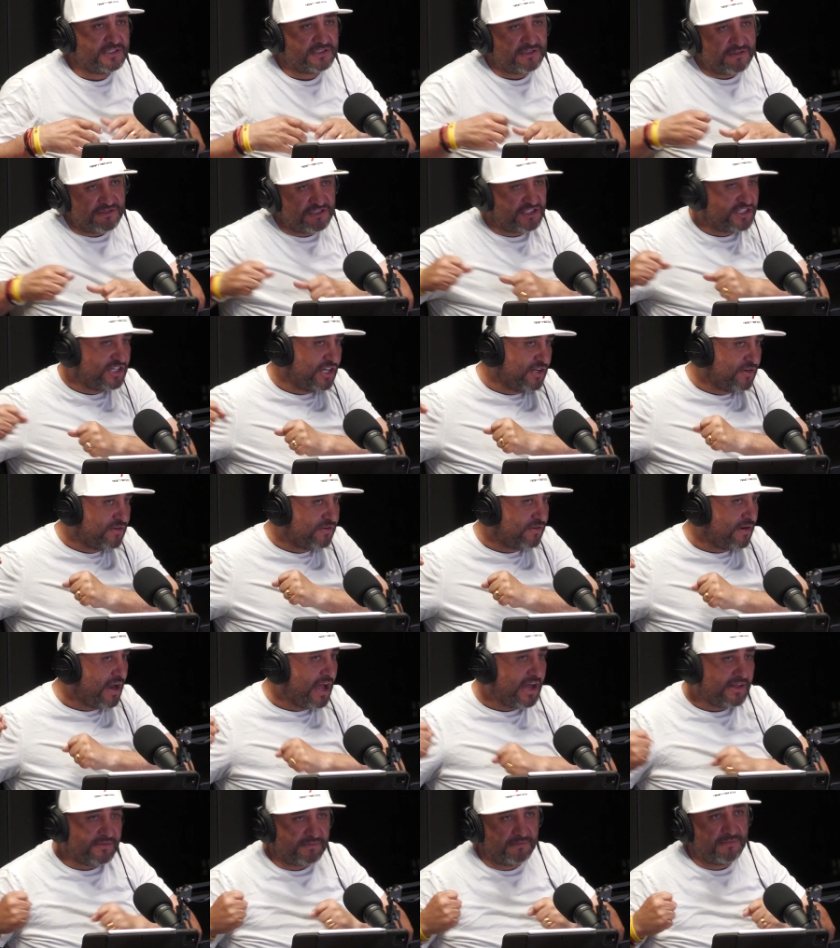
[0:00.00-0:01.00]
So she
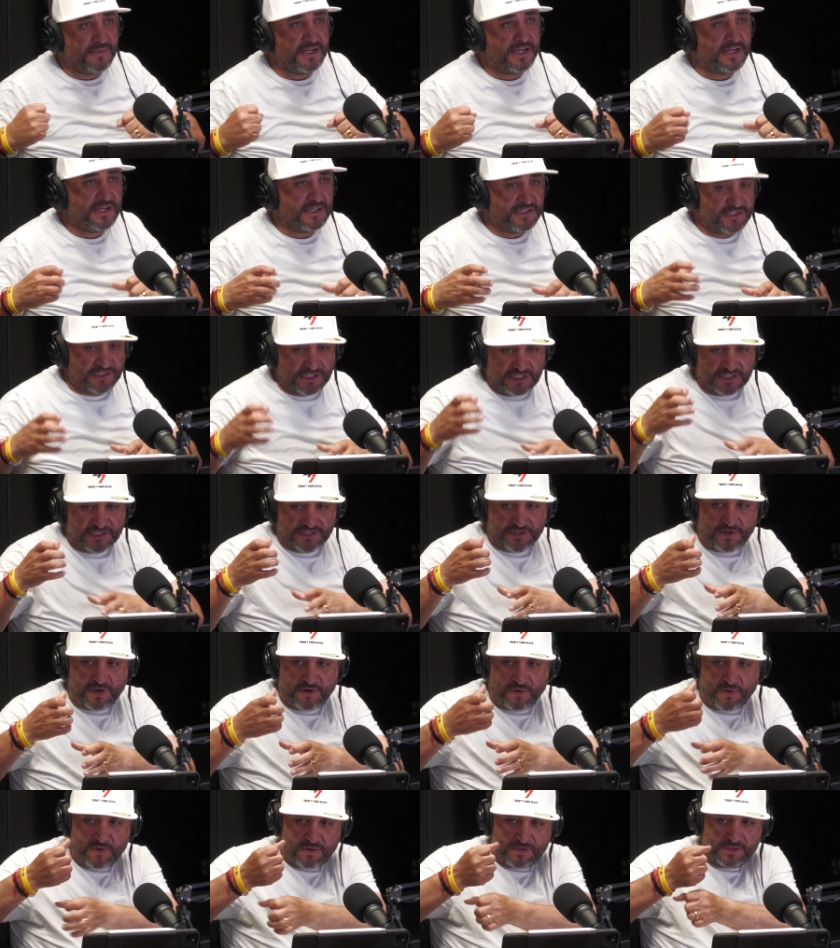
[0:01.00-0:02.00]
grabbed me. She's
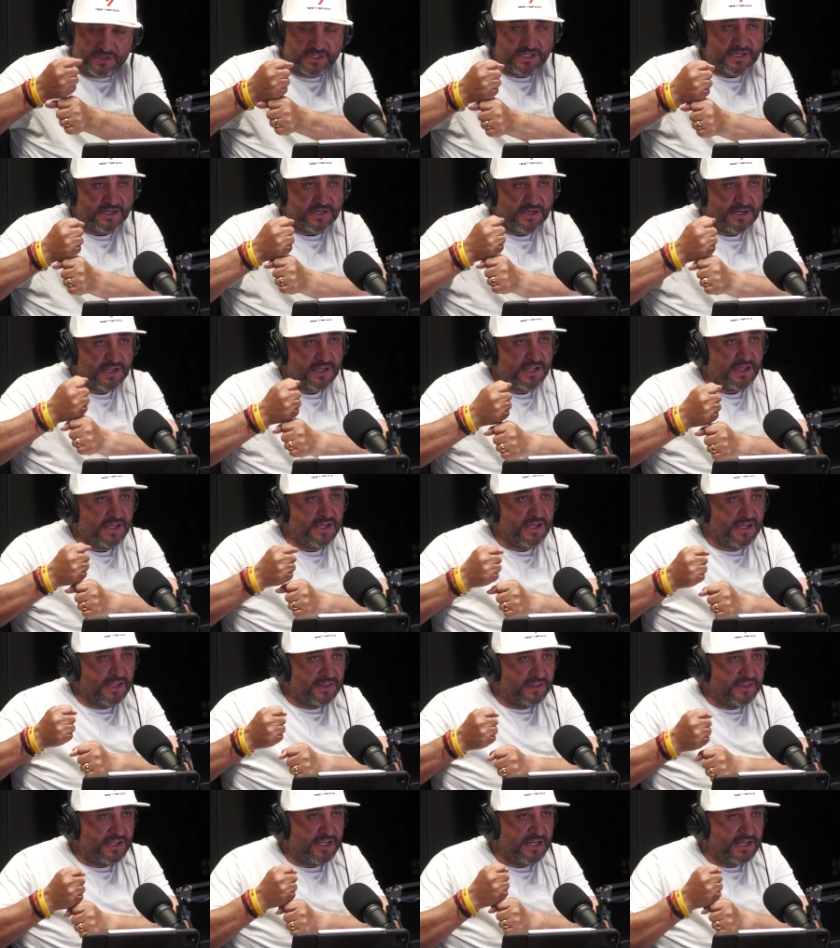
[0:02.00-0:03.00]
holding
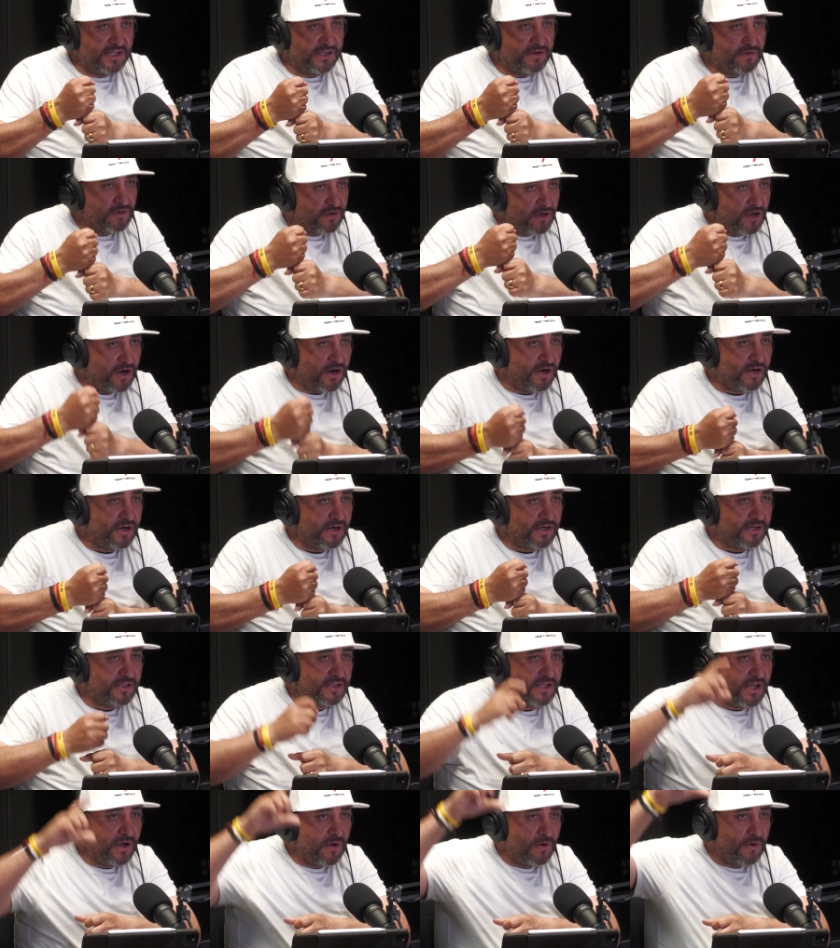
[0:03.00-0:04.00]
the little
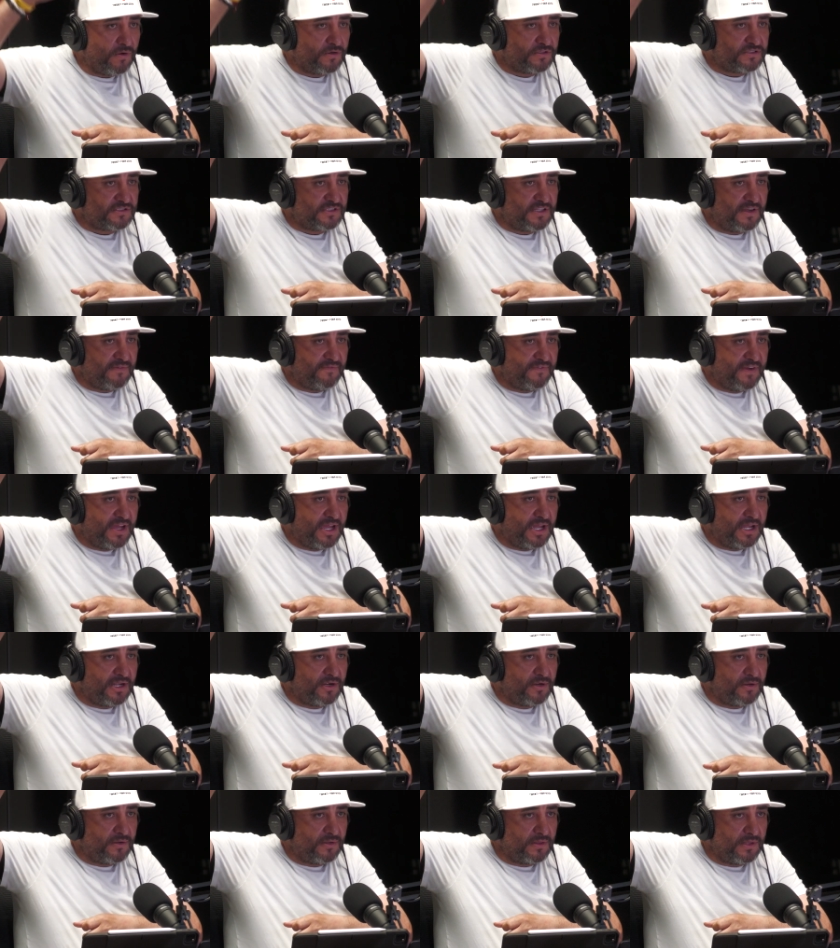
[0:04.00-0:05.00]
cart that holds the
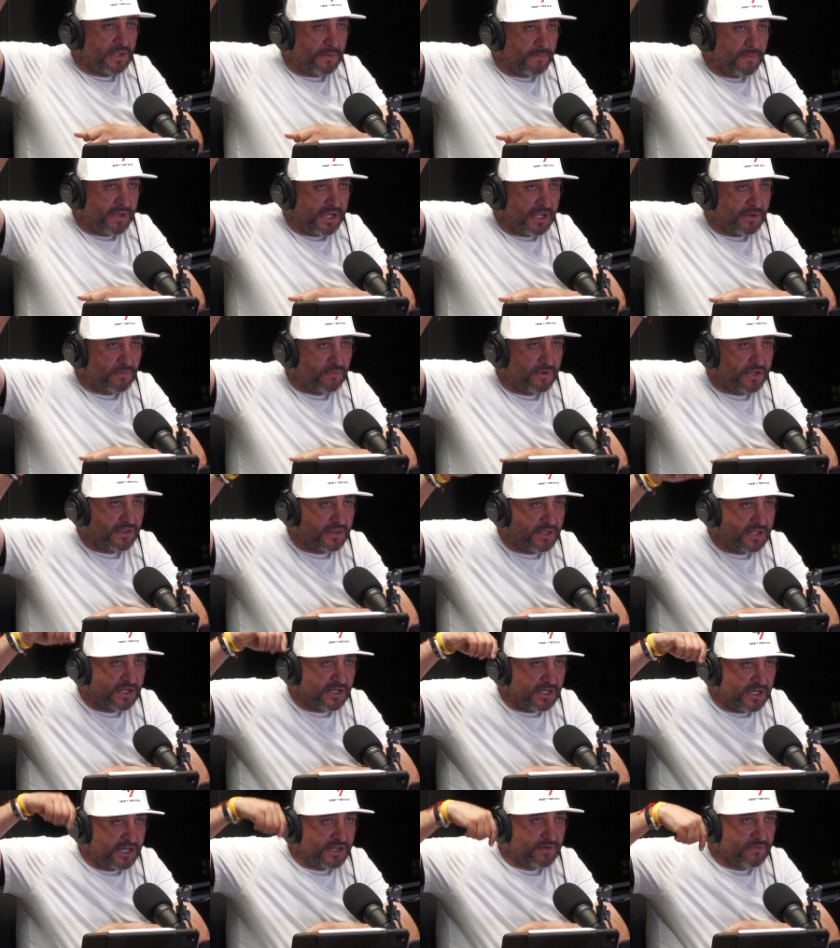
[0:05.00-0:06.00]
bag with
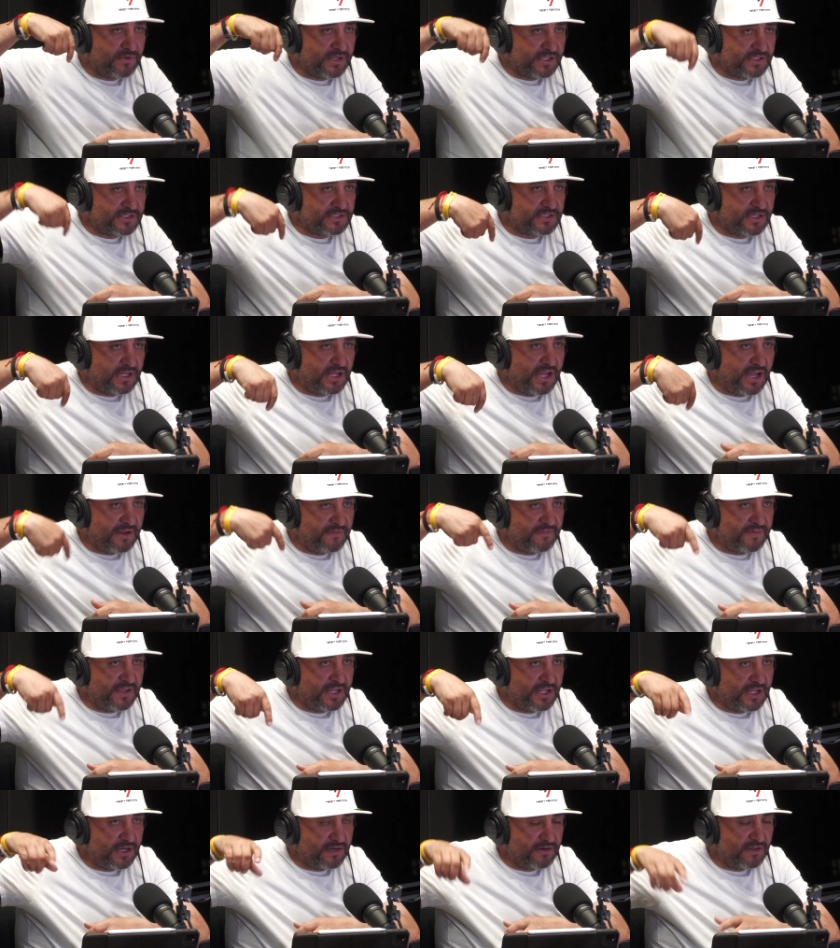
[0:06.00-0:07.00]
the liquids, IV
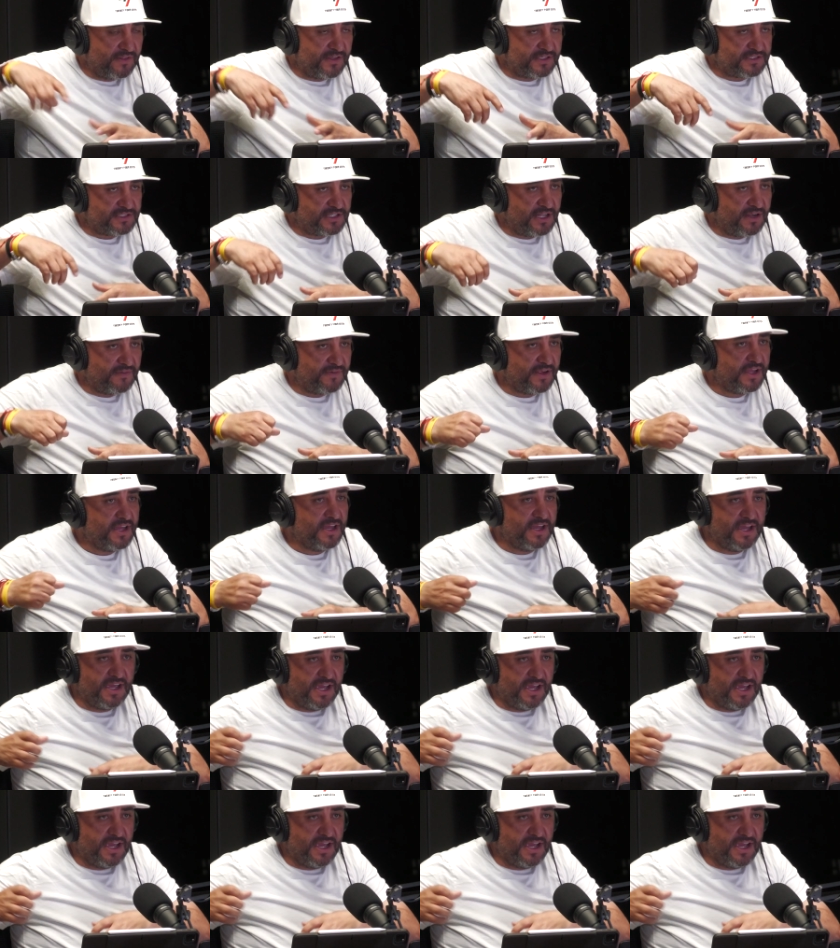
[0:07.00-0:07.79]
and all that stuff. Yep.